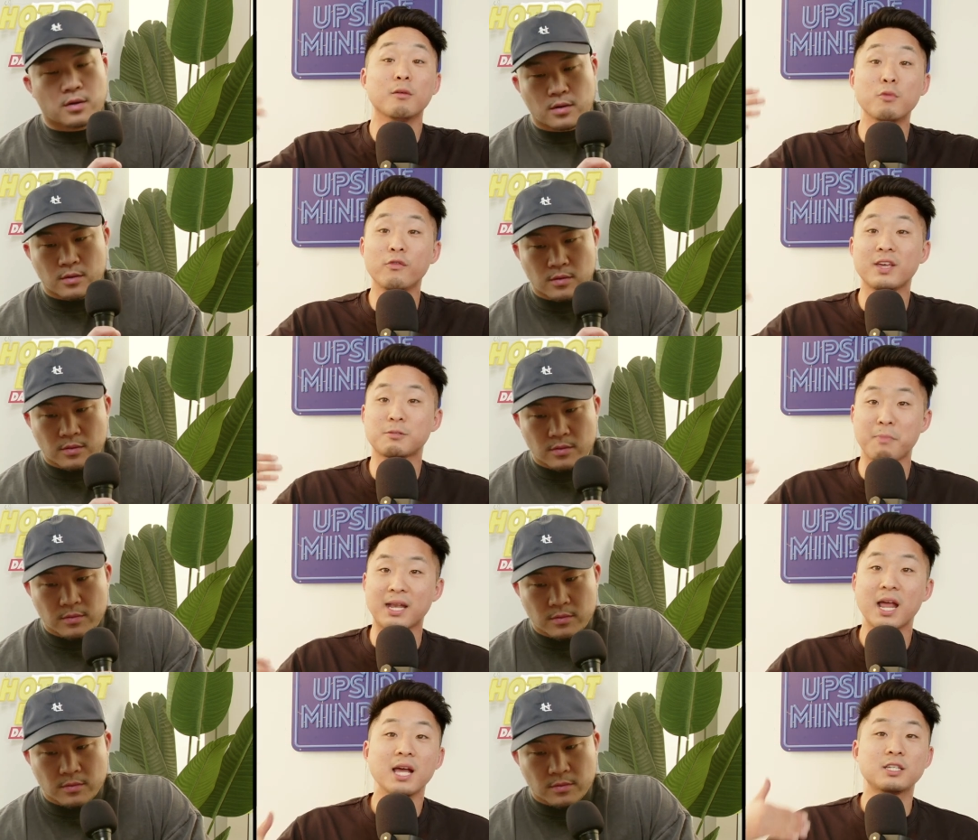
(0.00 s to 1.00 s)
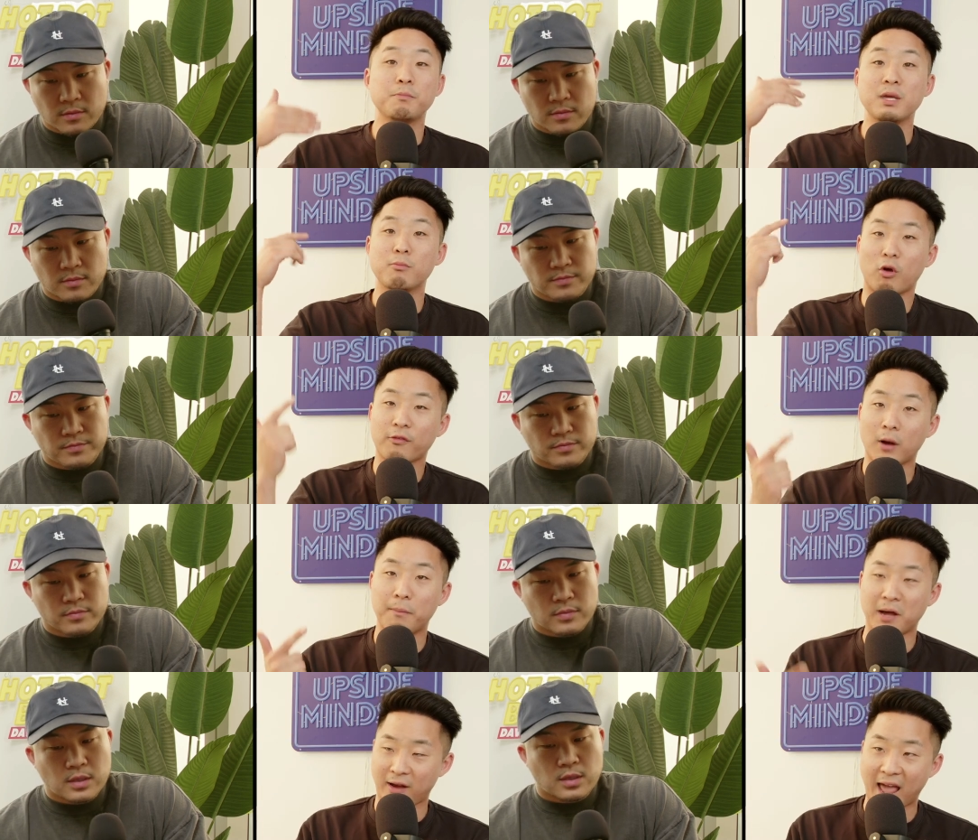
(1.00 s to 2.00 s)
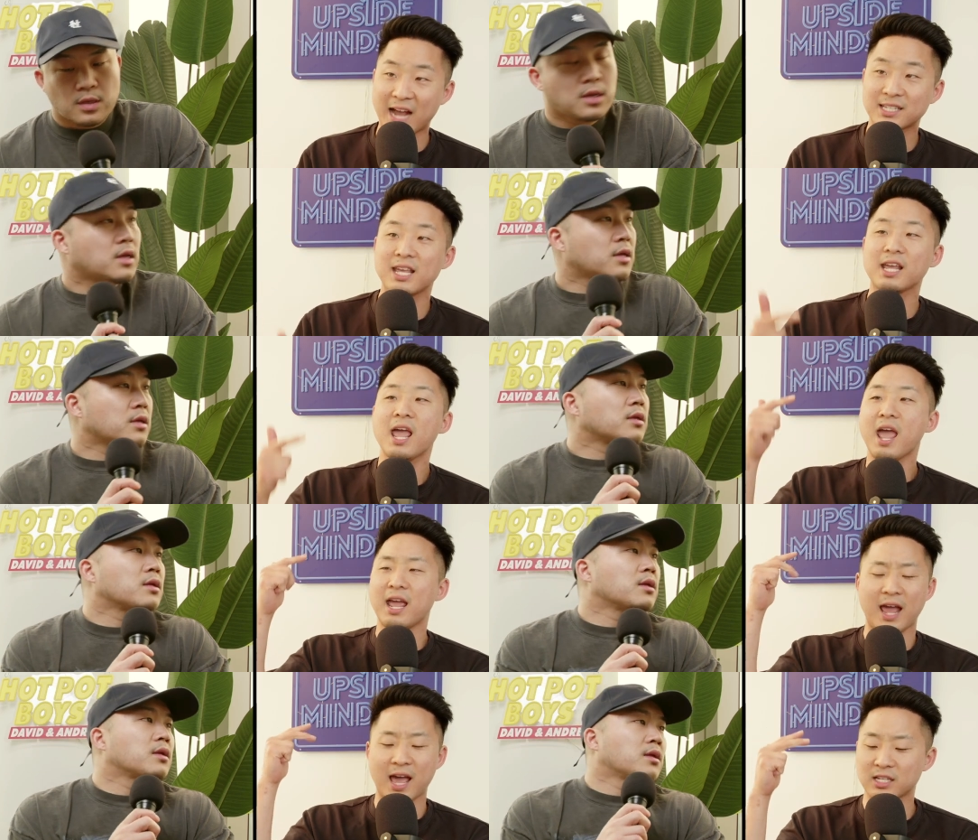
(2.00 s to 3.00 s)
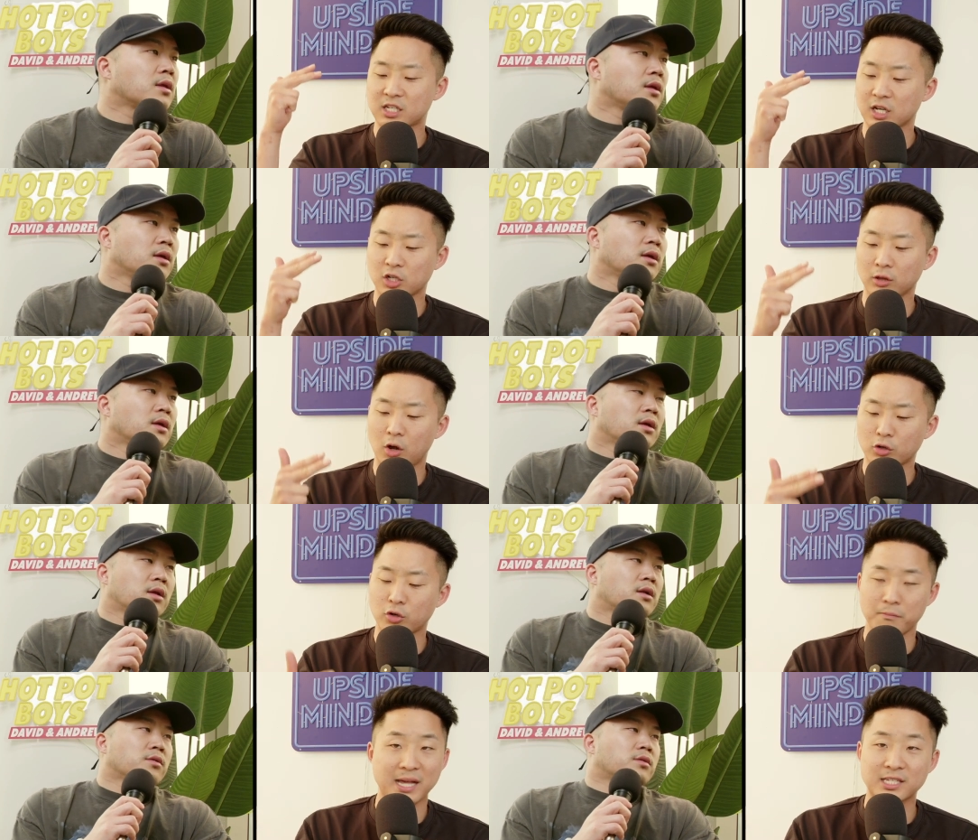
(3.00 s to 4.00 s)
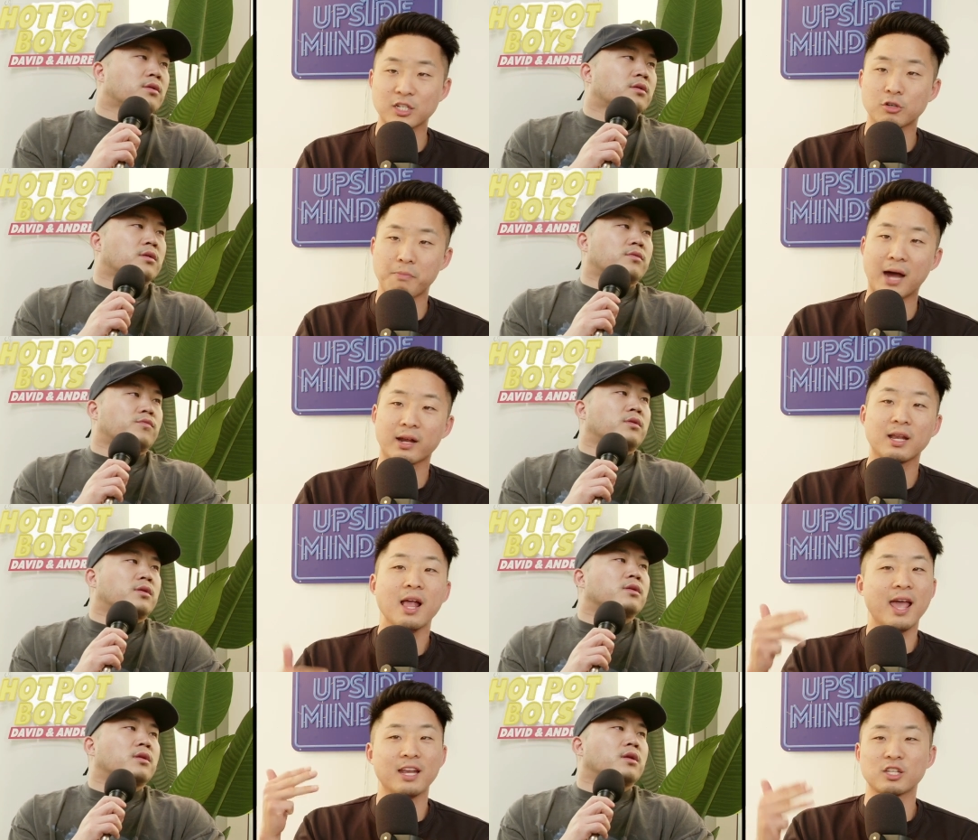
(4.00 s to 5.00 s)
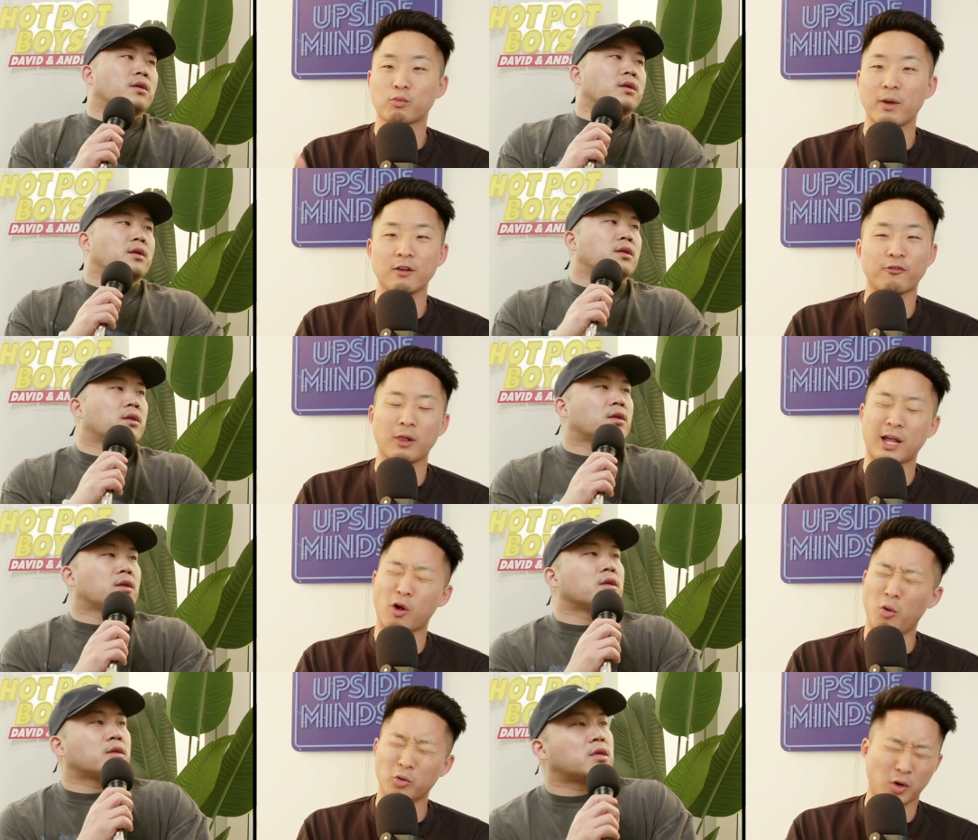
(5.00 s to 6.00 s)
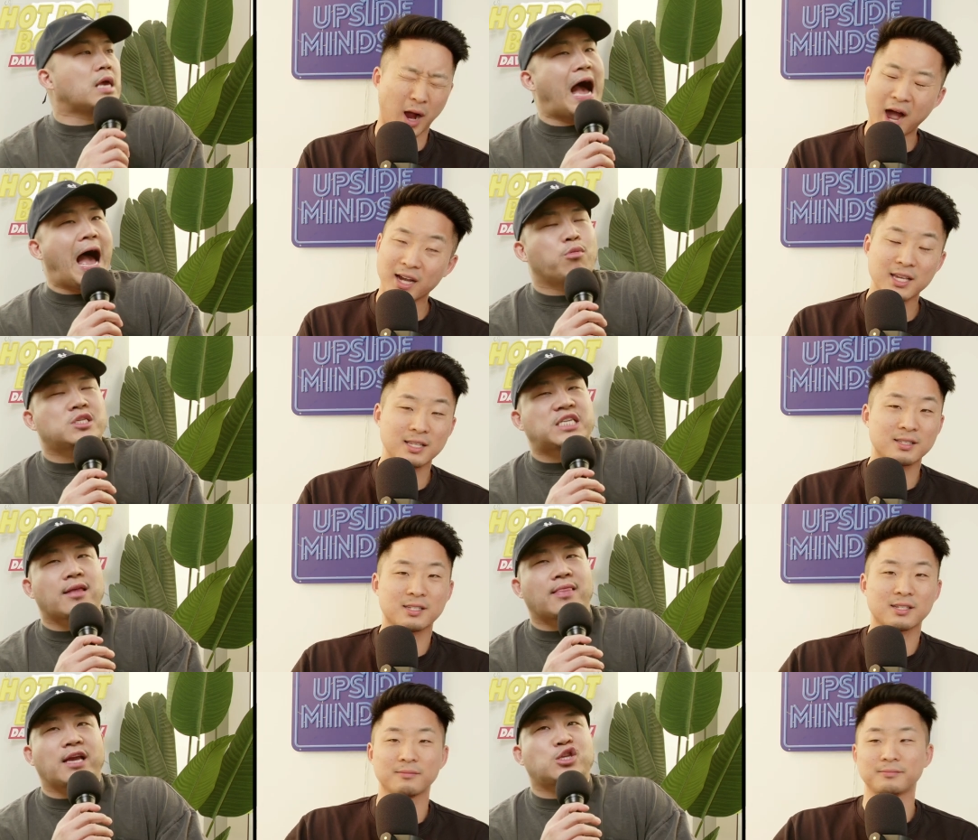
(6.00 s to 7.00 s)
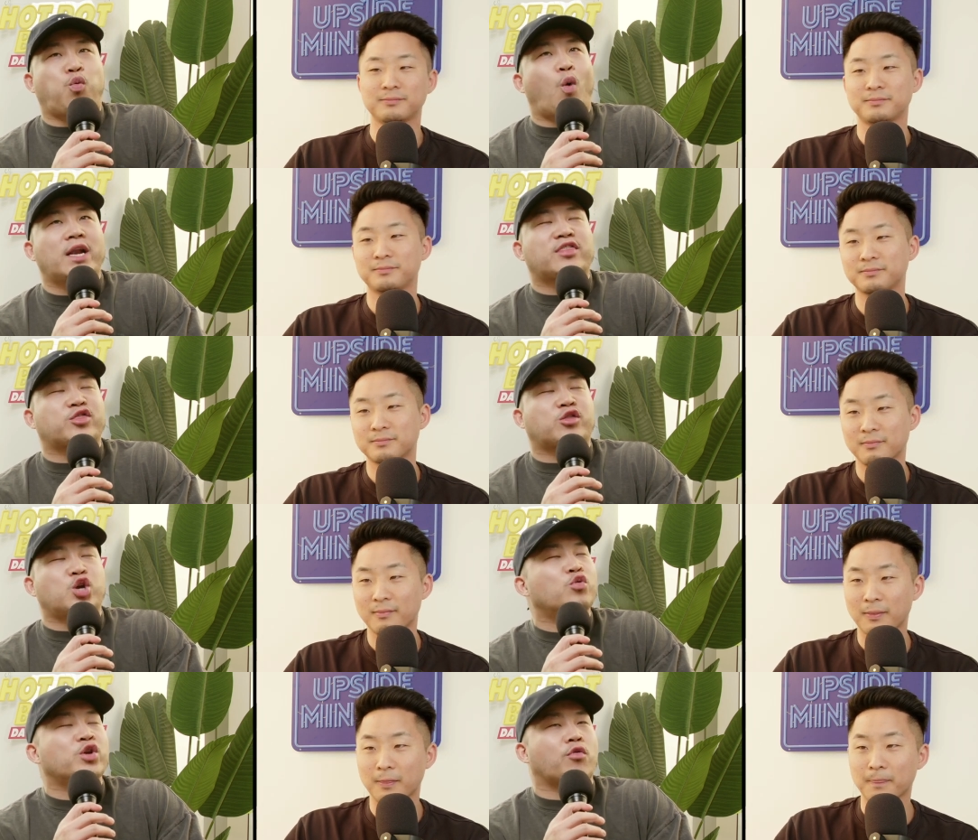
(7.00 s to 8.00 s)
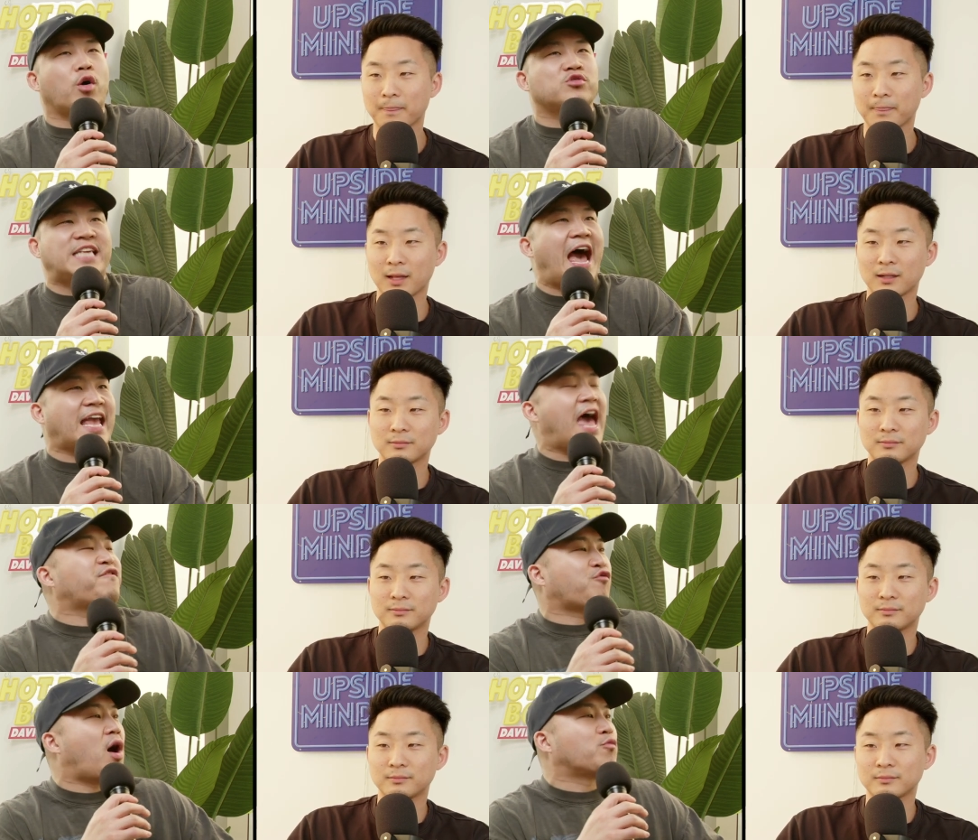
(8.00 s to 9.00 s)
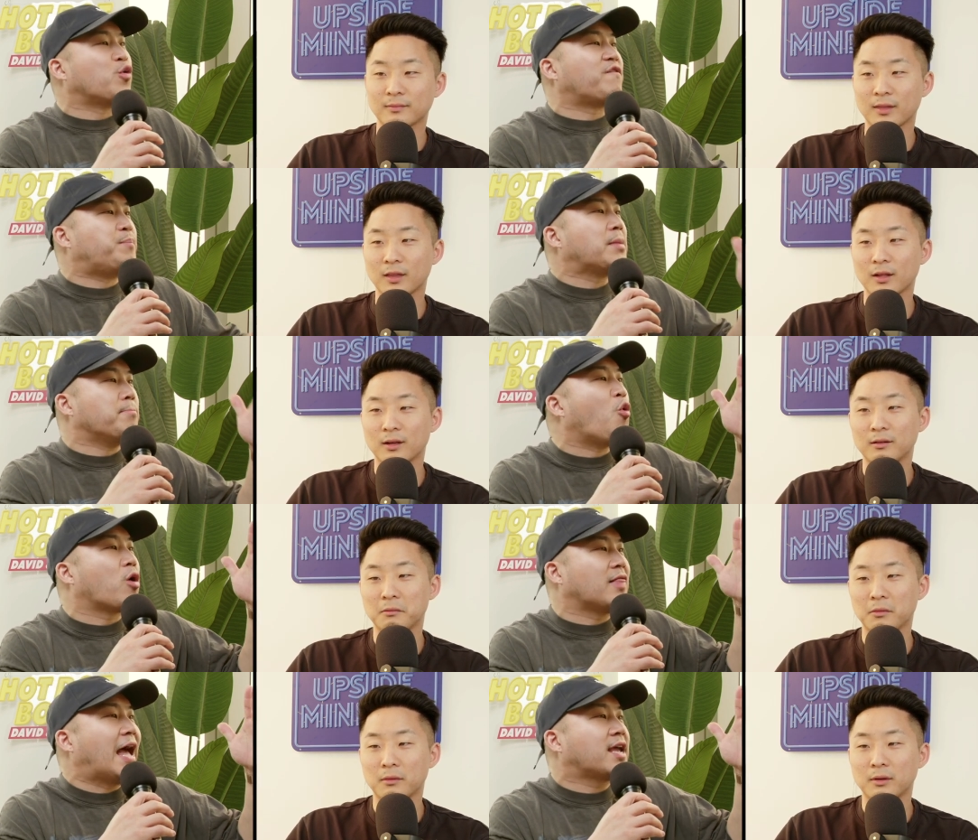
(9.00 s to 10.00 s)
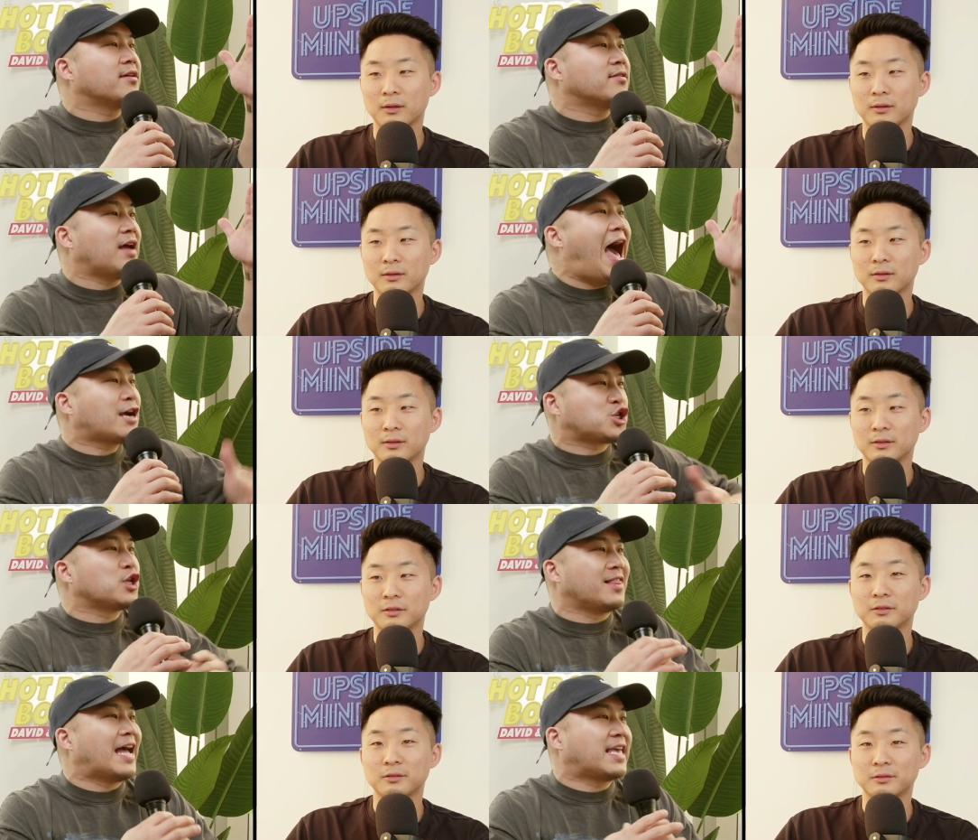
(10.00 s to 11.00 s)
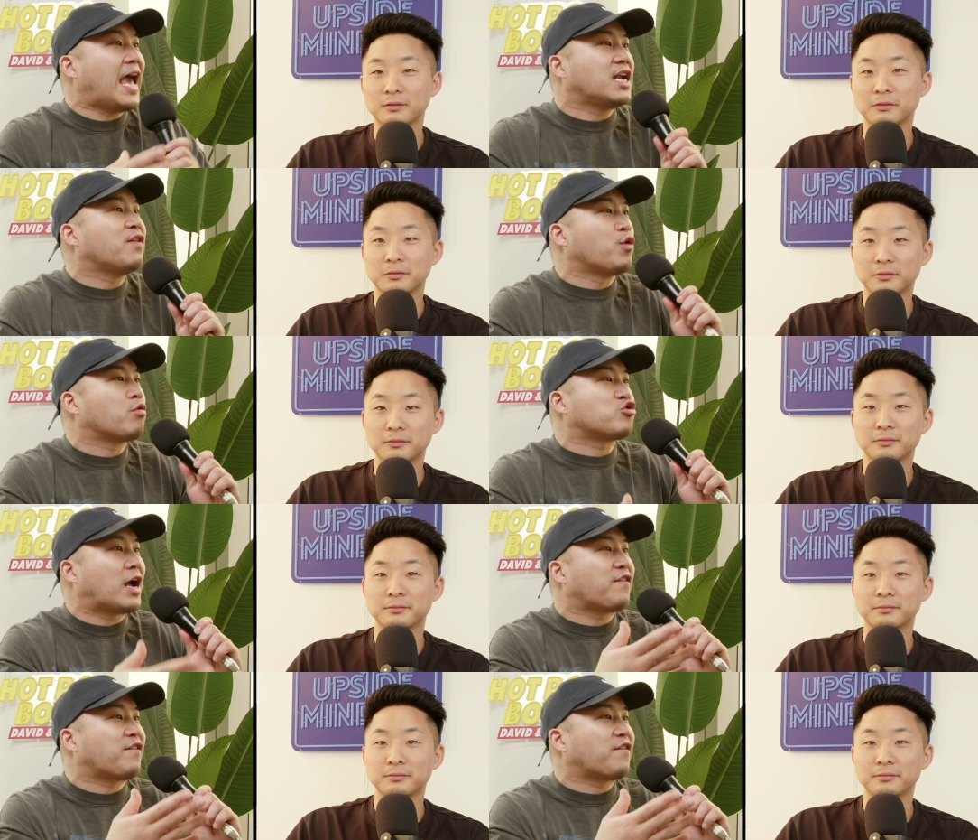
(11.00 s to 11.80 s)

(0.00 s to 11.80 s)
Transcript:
Speaker 1: movie is meant to be more about acting, and it has such a larger message about it, and it's written for like an older
Speaker 2: yeah, audience. Yeah, I would say like twenty-two-year-old Zac Efron would have been more like actually like Ken if we were trying to